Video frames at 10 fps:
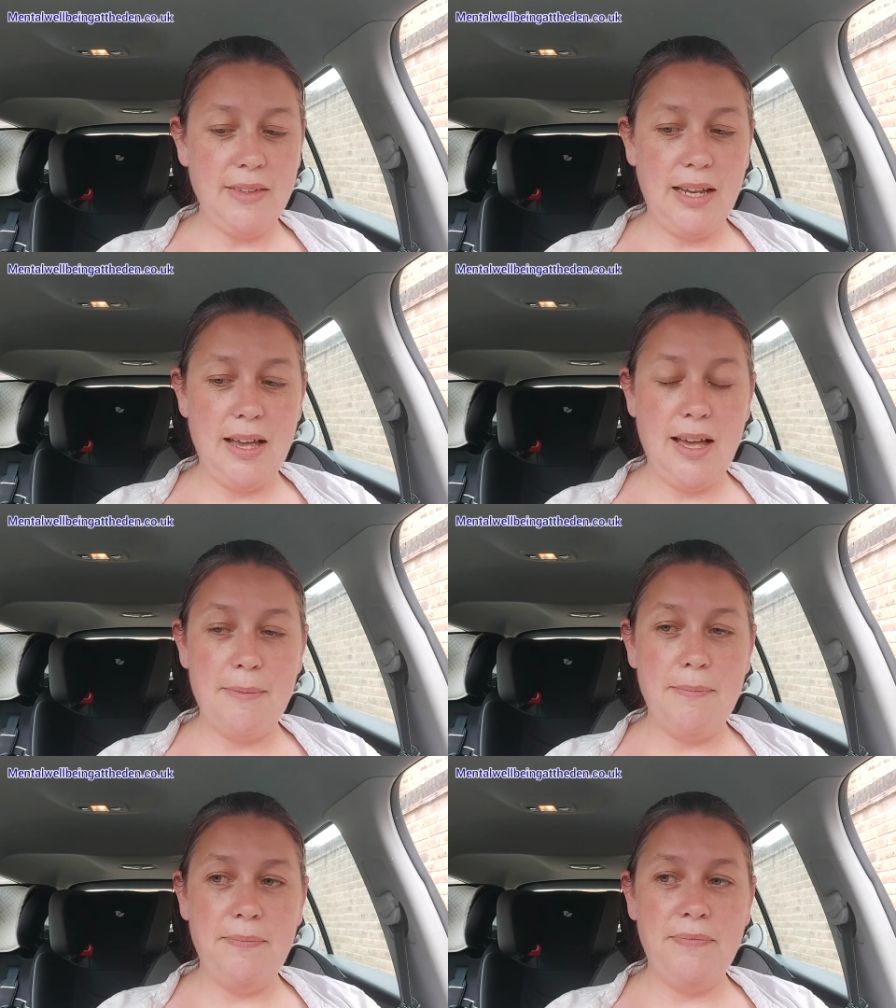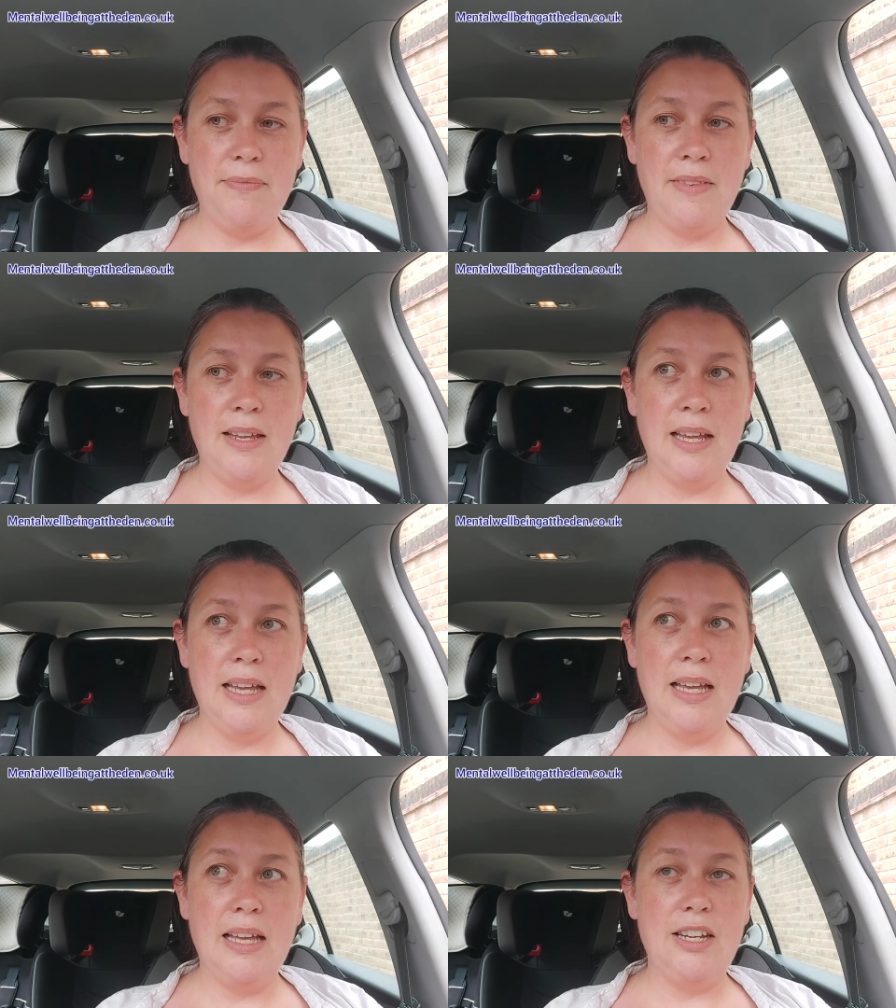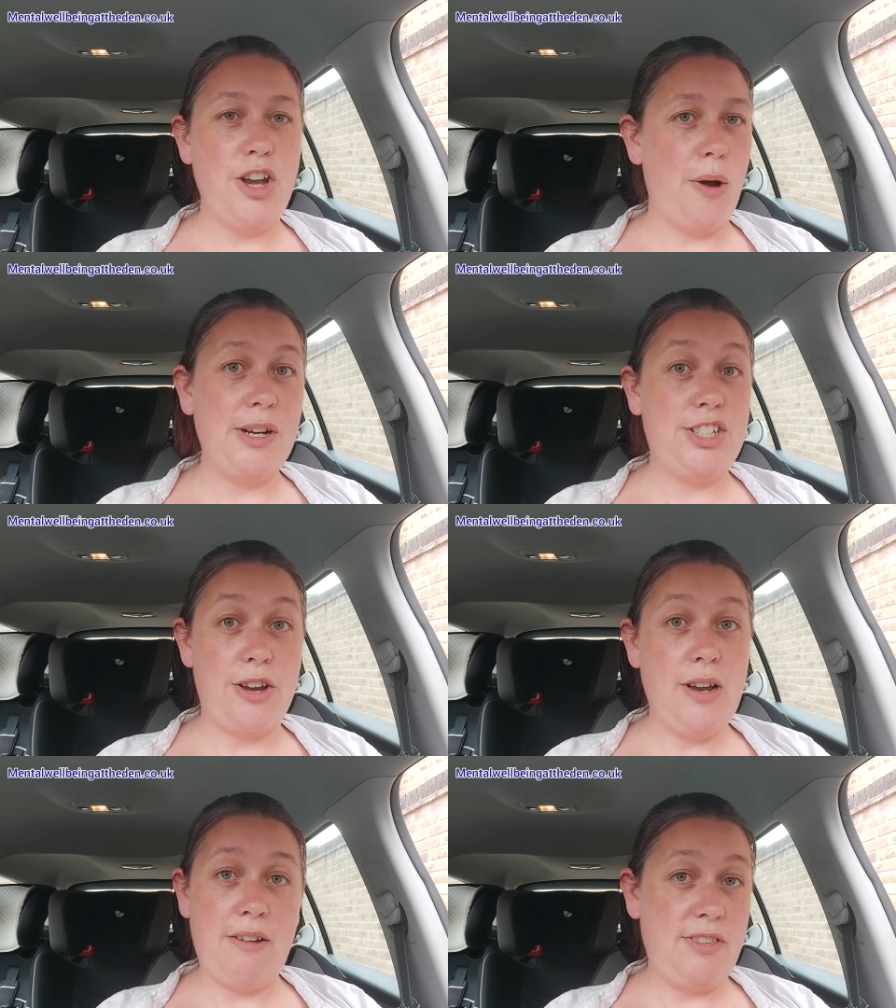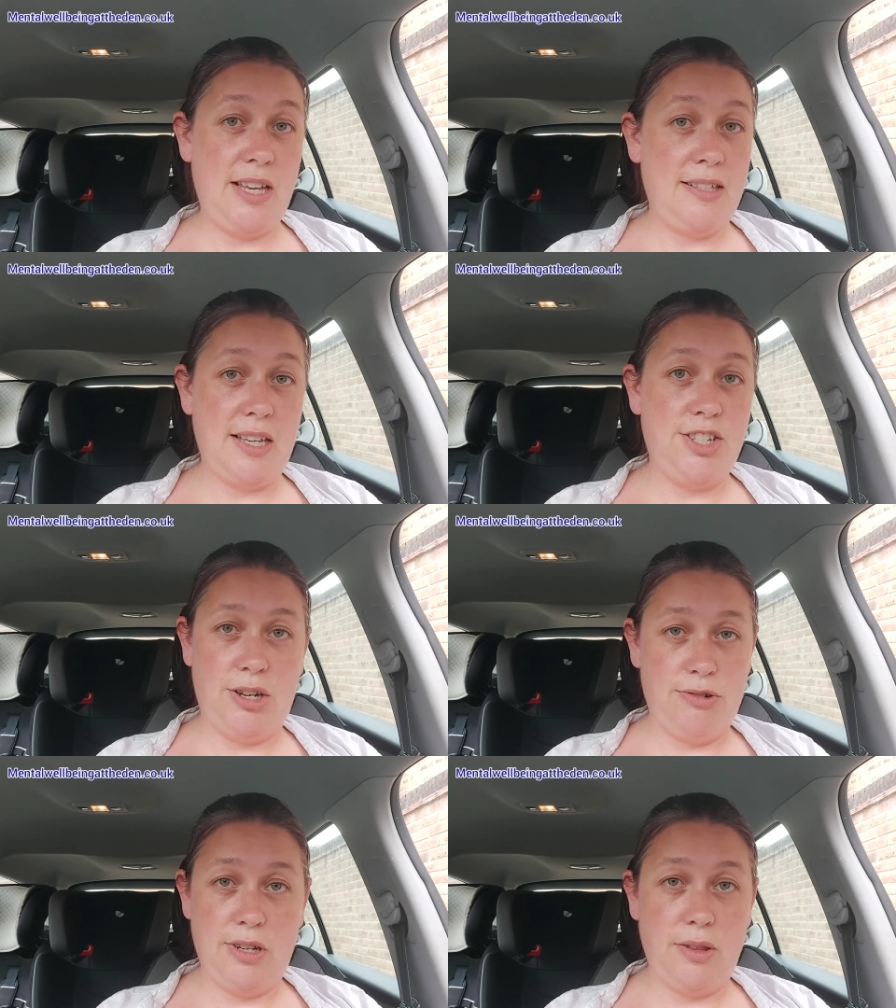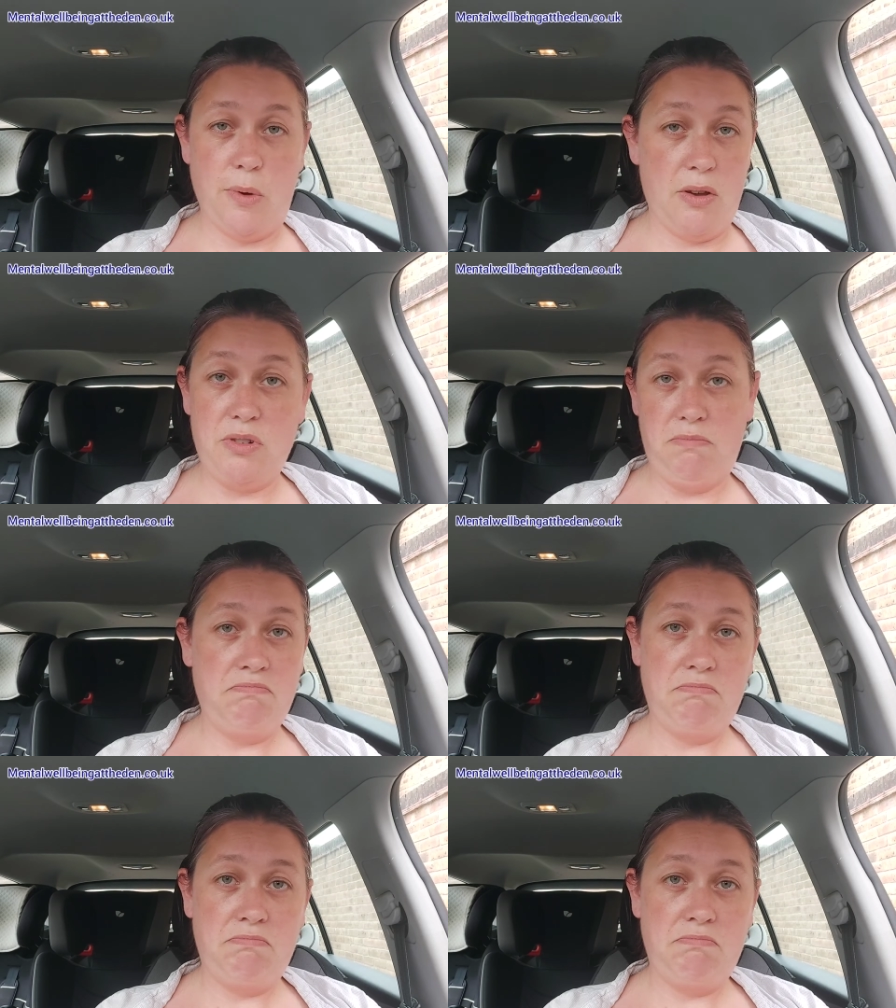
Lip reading: No, I don't have the easiest children in the world,